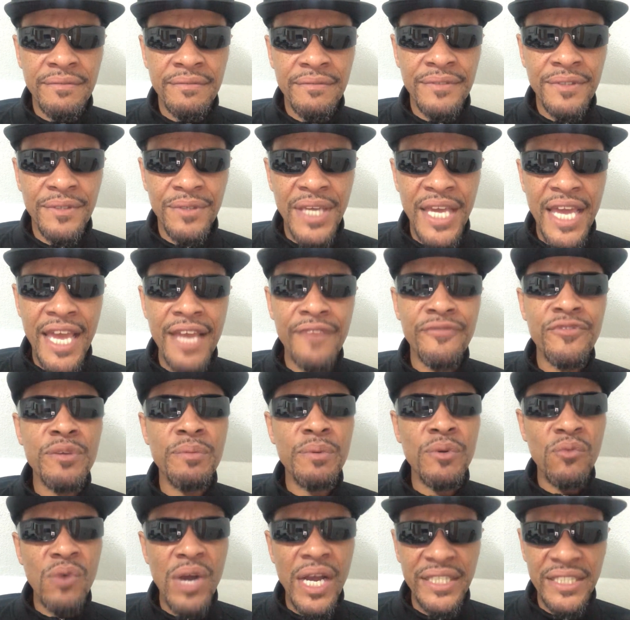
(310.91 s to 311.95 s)
Okay? If you've
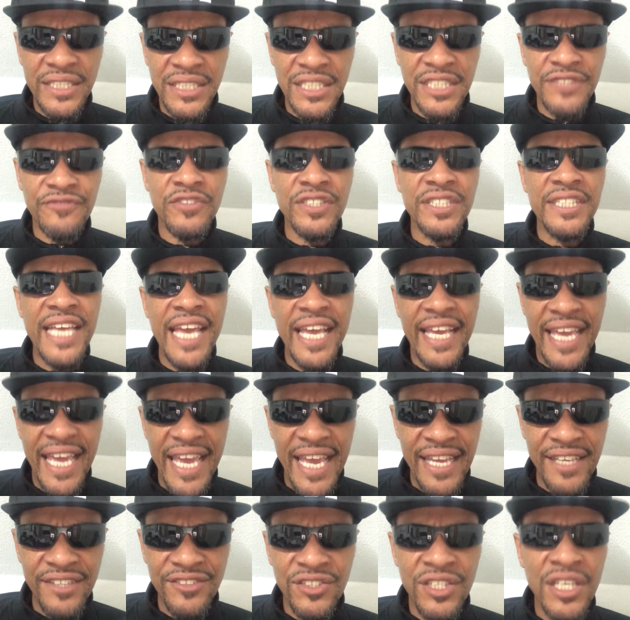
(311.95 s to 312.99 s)
been watching this for
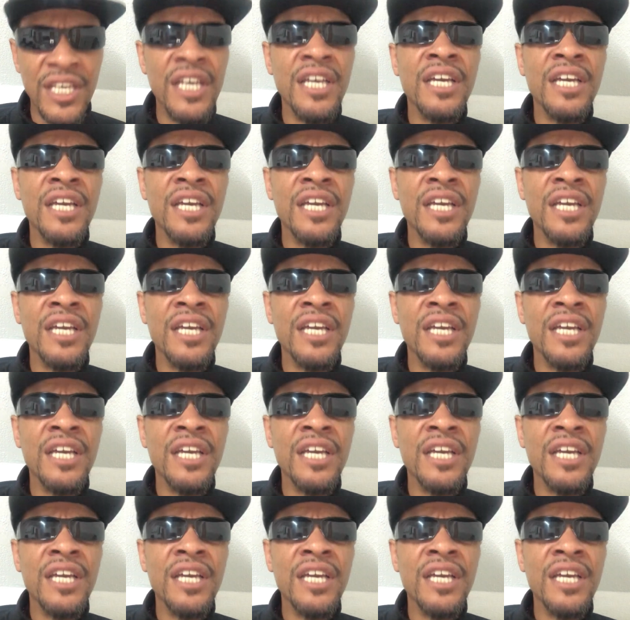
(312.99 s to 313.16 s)
decades,